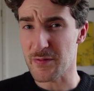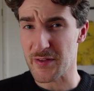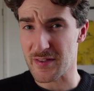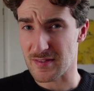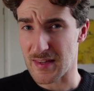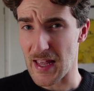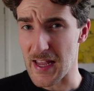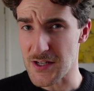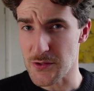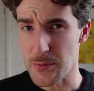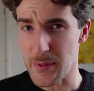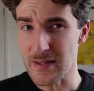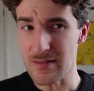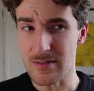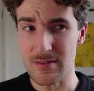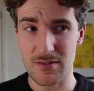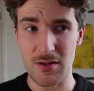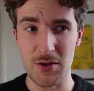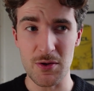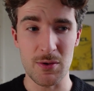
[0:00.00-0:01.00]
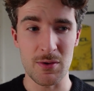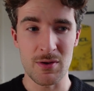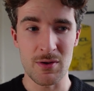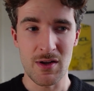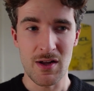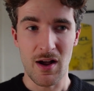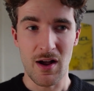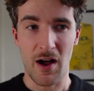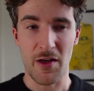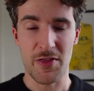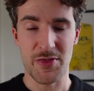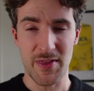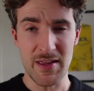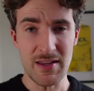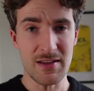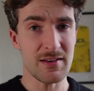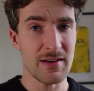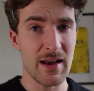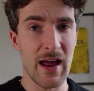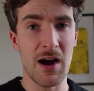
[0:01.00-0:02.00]
for stage wins to, I
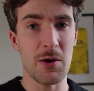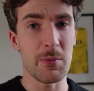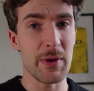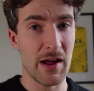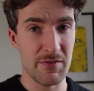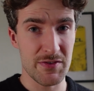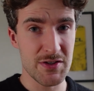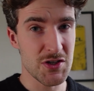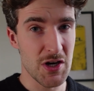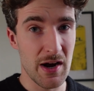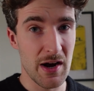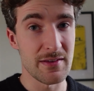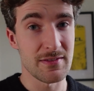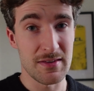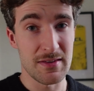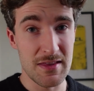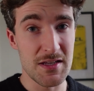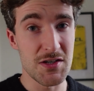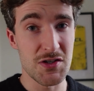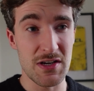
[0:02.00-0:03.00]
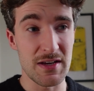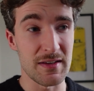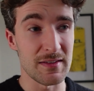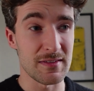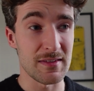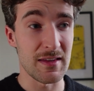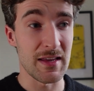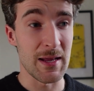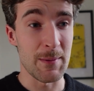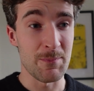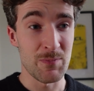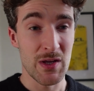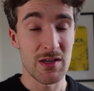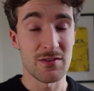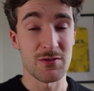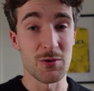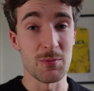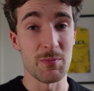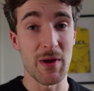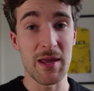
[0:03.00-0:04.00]
think now we have a chance in the GC
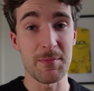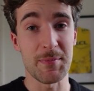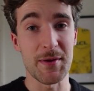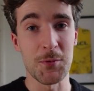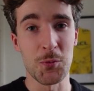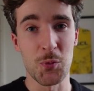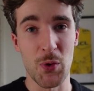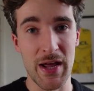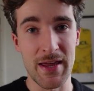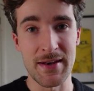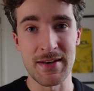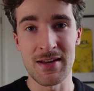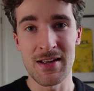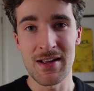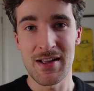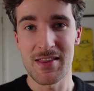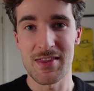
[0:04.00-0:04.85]
to maybe win